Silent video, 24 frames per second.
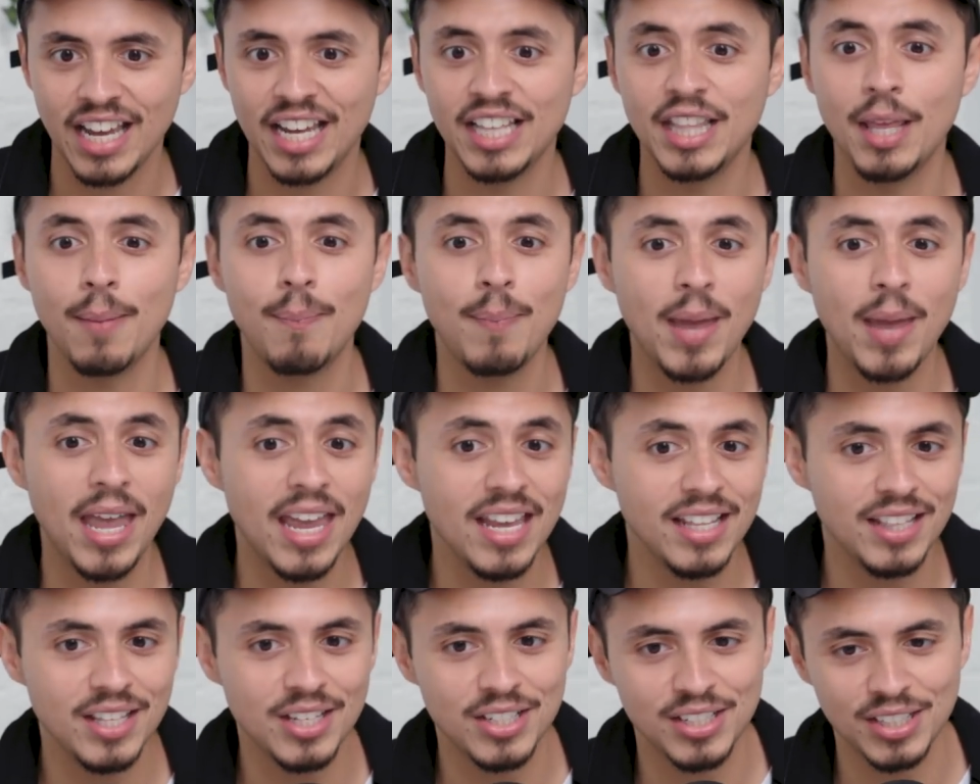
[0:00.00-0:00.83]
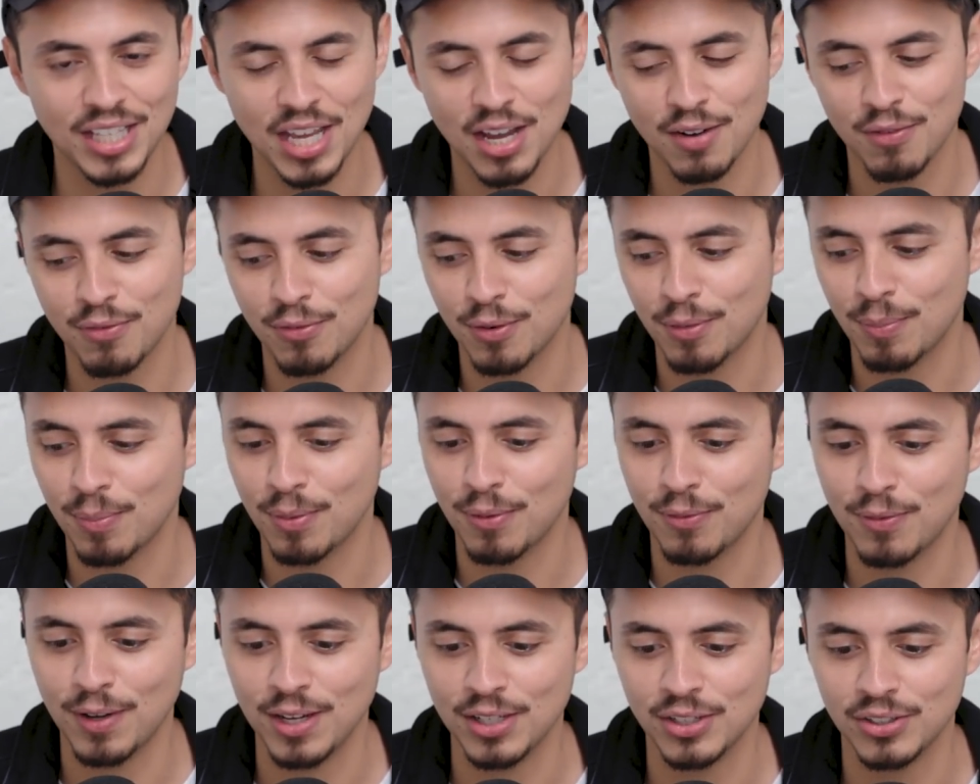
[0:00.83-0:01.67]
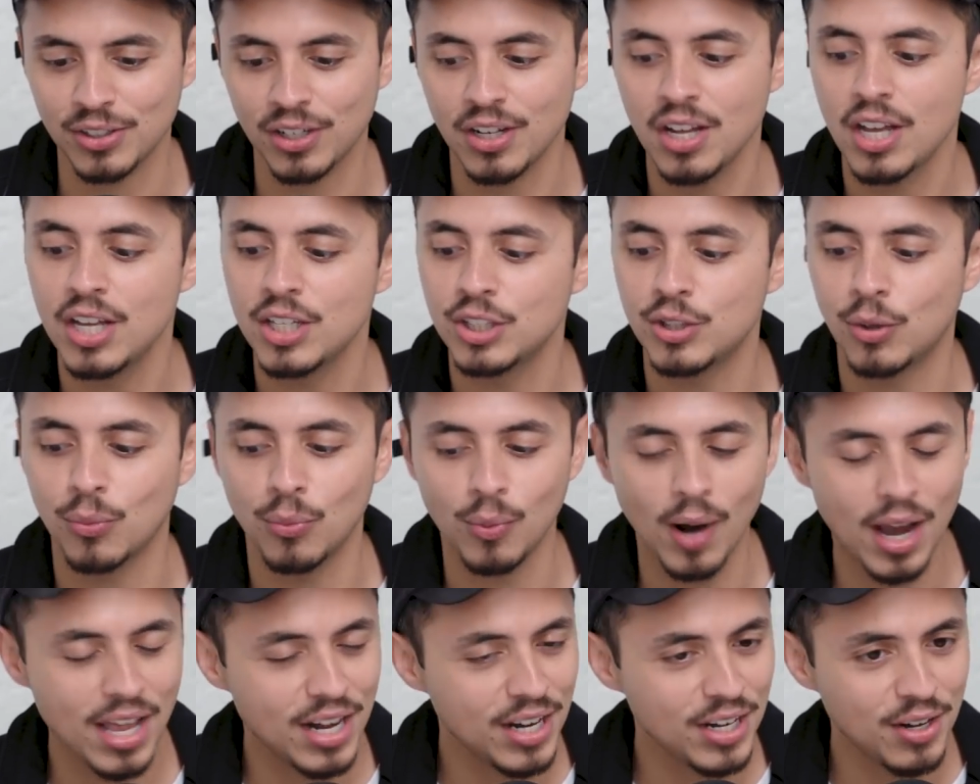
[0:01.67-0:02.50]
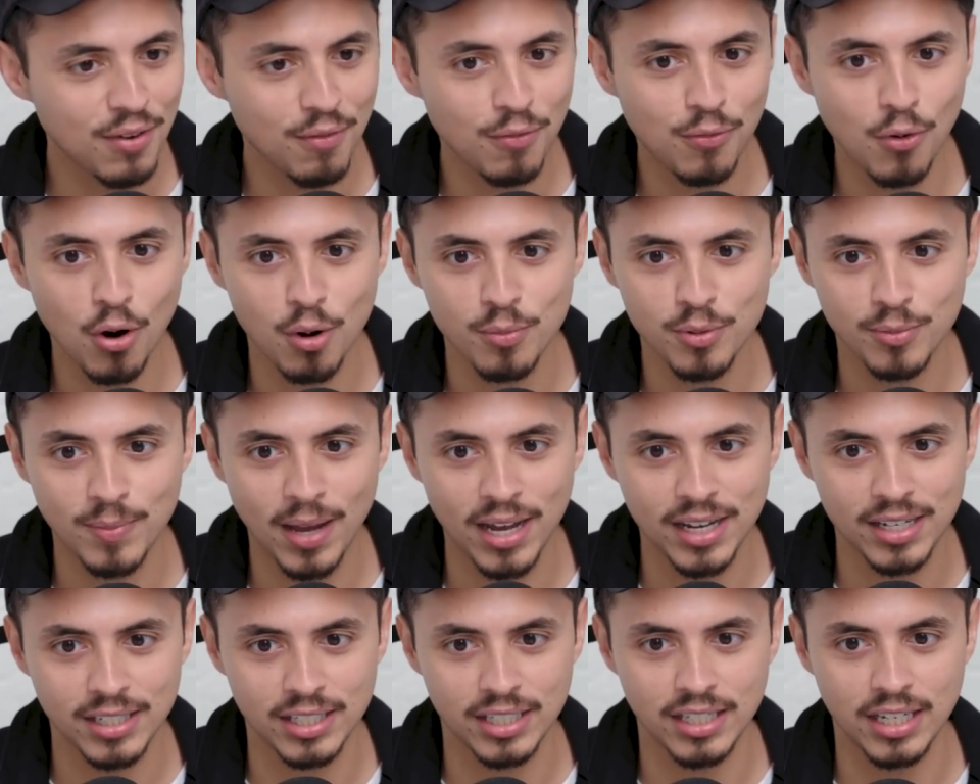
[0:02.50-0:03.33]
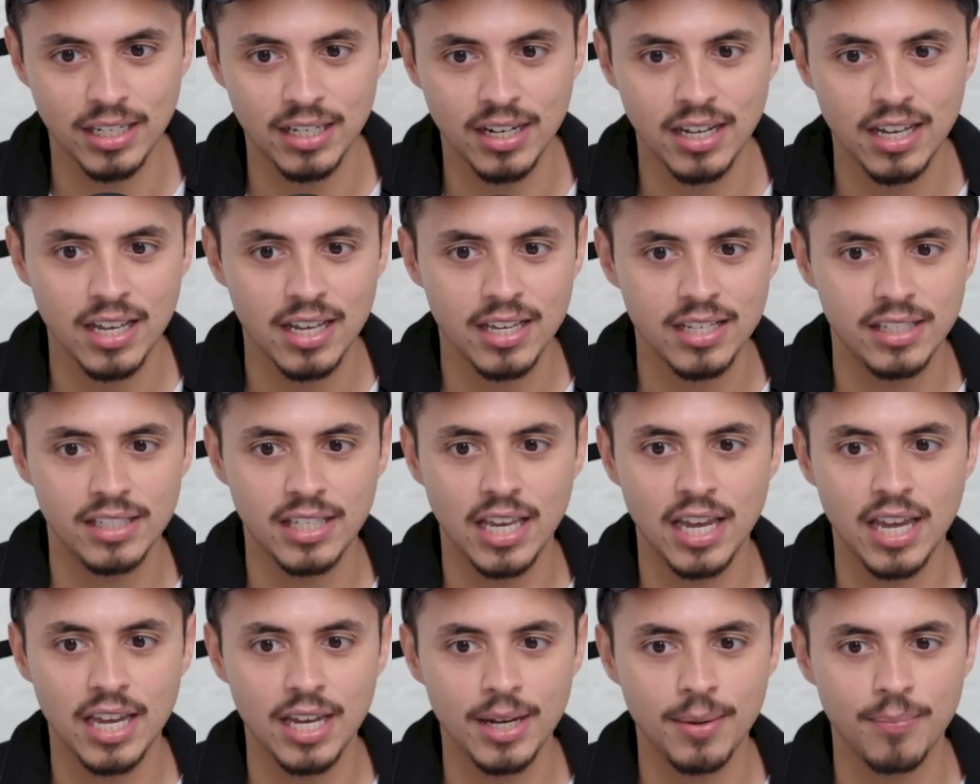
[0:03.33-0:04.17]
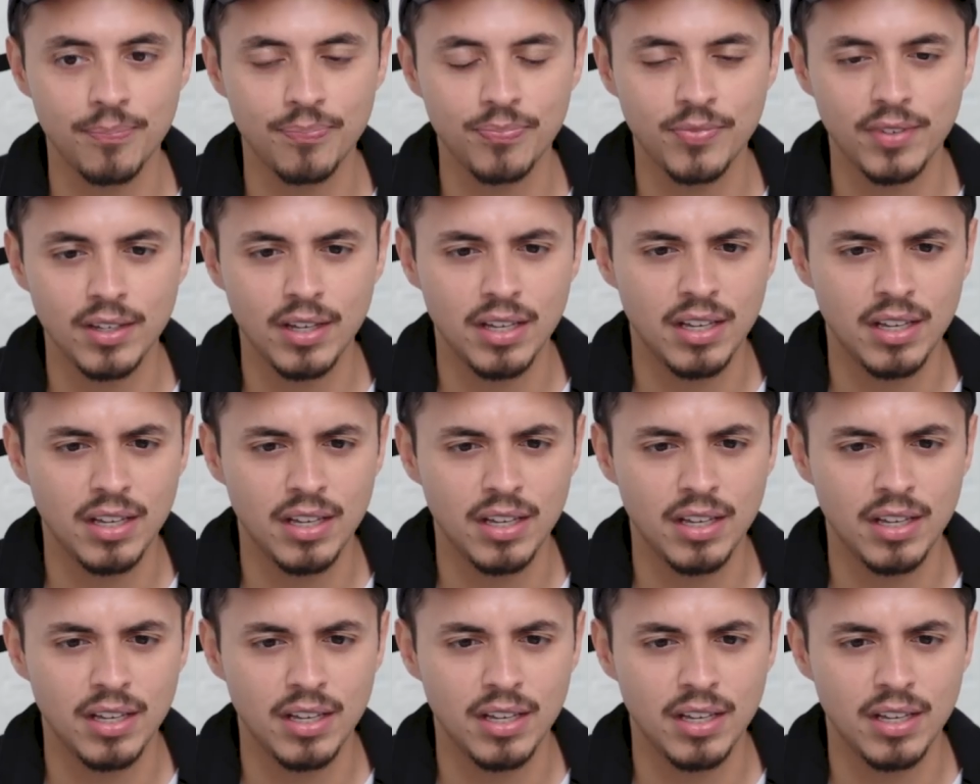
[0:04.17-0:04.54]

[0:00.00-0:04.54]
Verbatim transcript: and they paid this Stanford professor to write it in Forbes magazine saying,